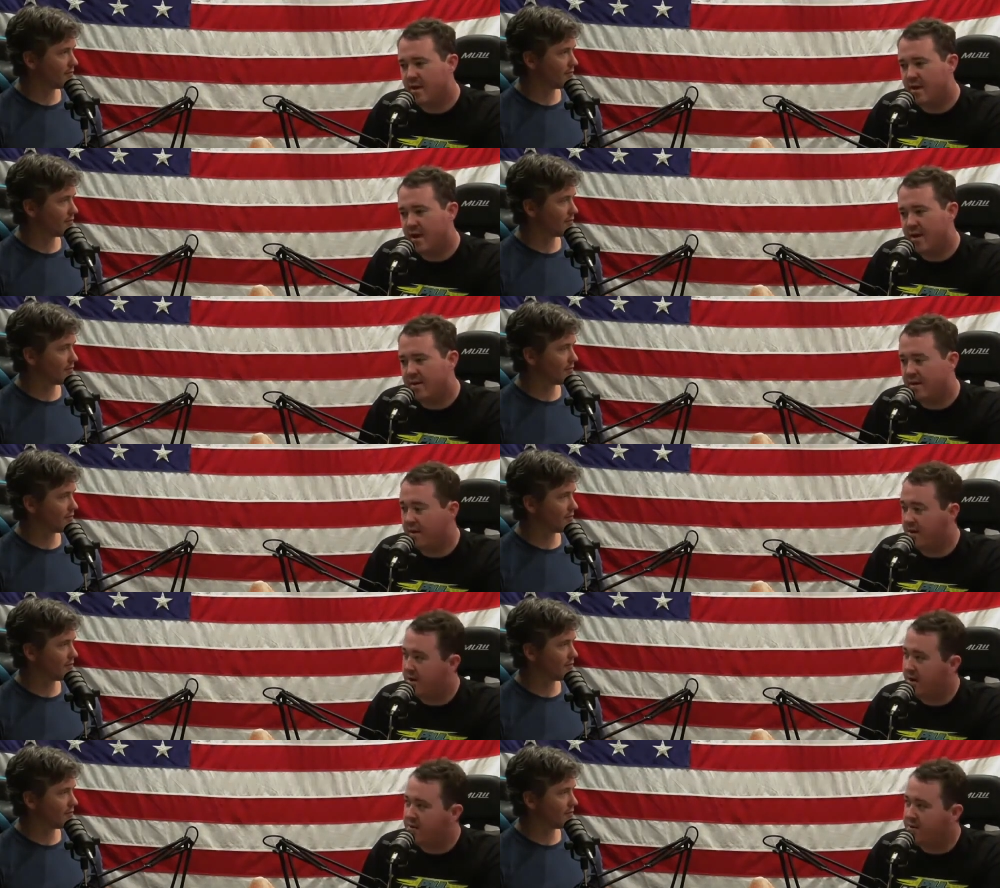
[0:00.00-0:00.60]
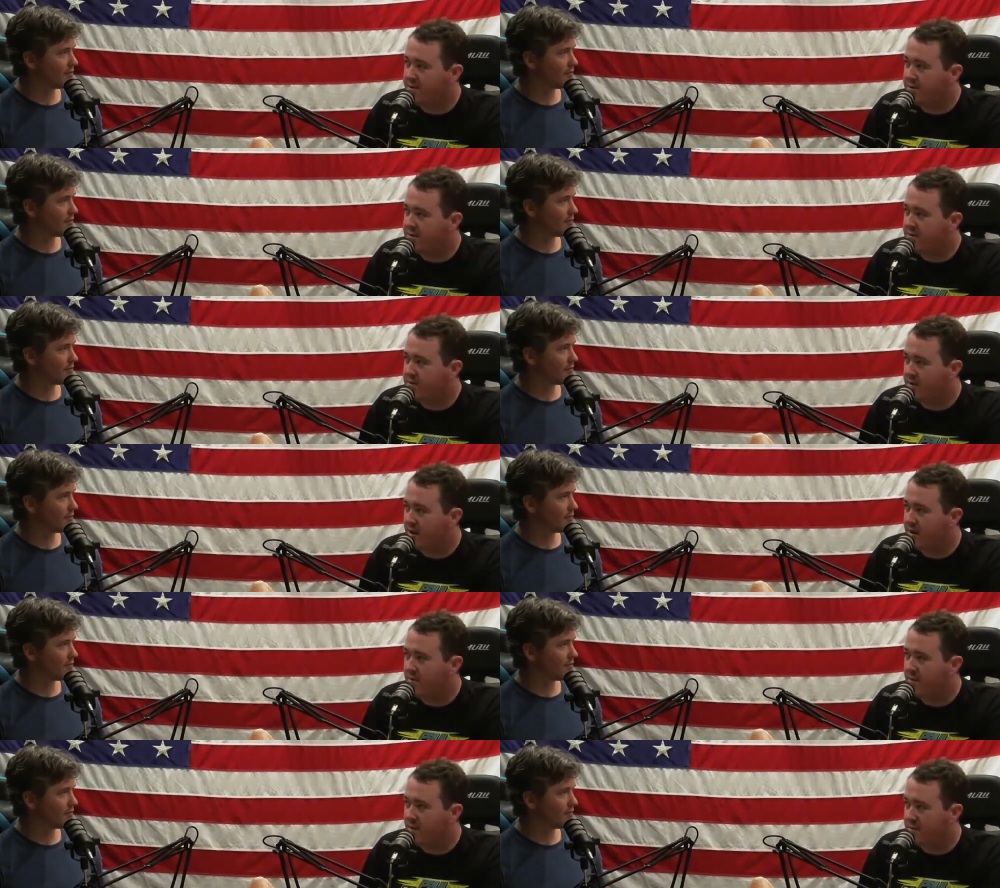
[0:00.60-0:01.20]
Speaker 1: and then another dude
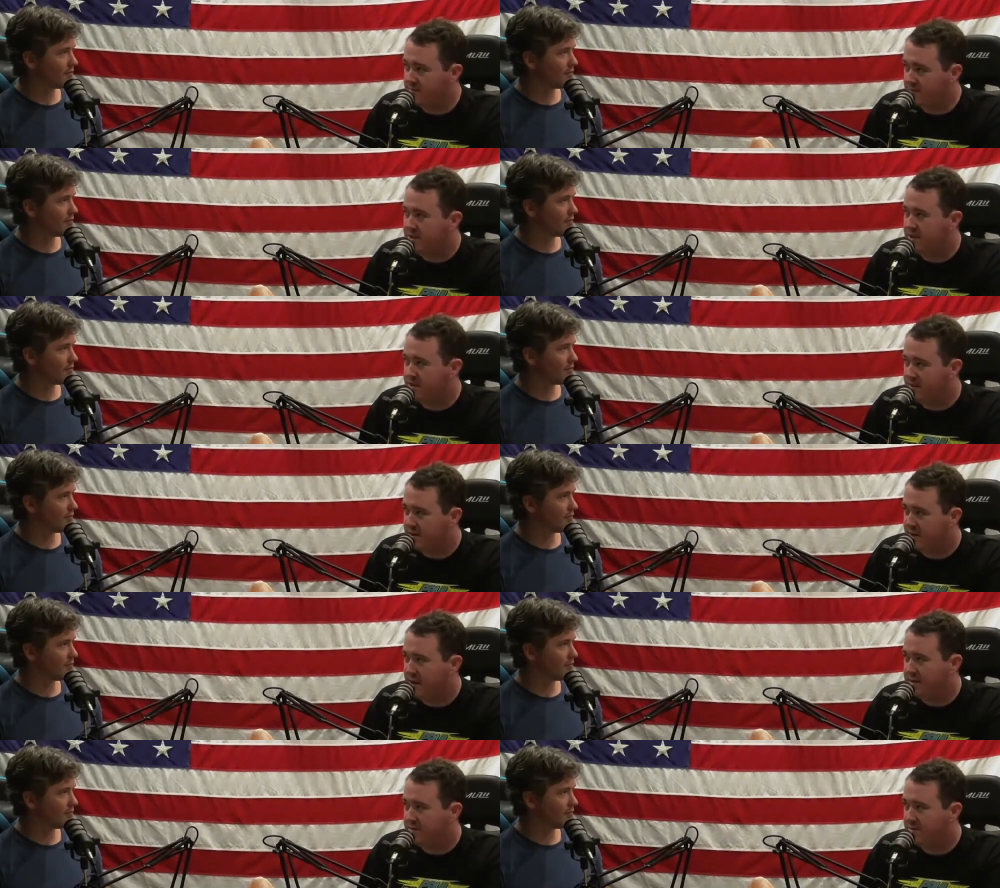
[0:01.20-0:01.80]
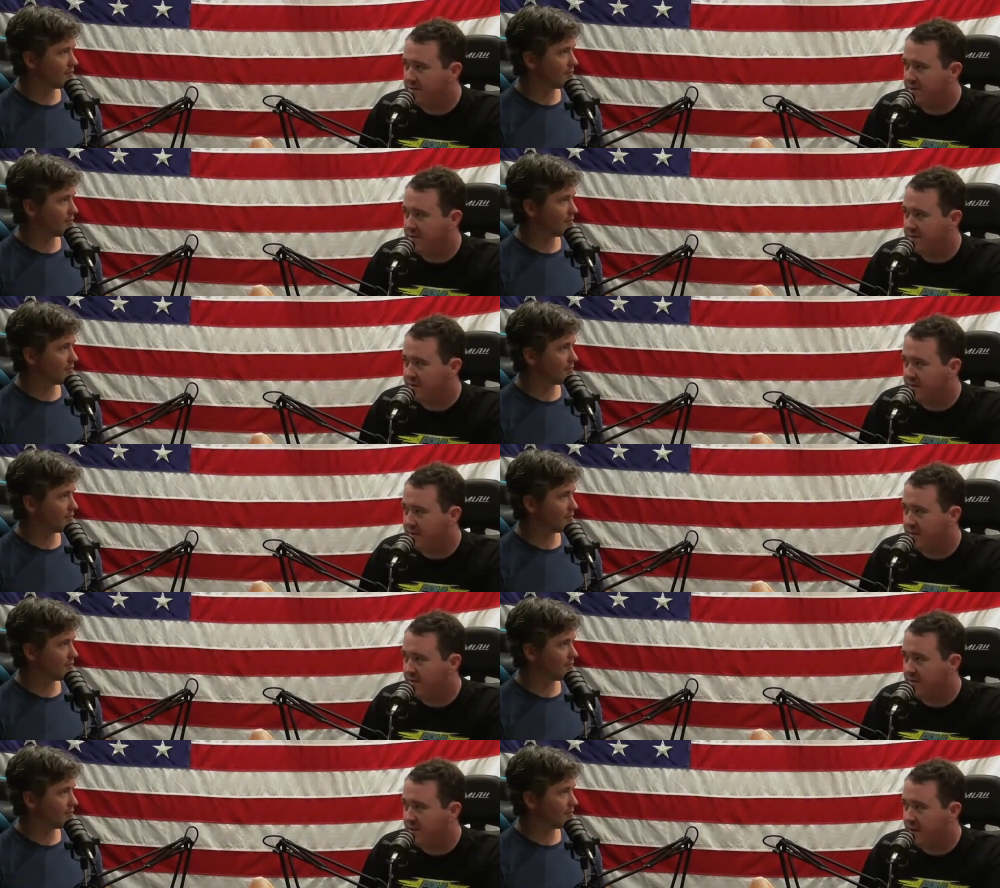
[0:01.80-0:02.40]
came up and started dancing with her,
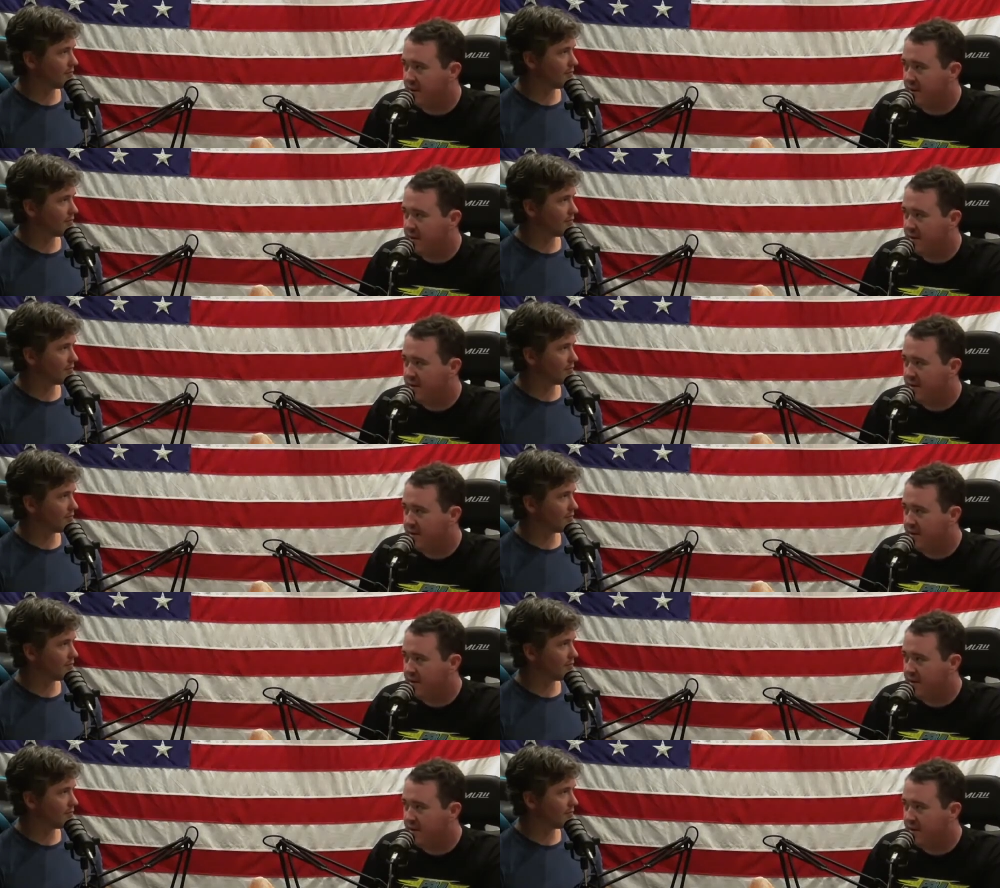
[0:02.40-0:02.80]
and they were like,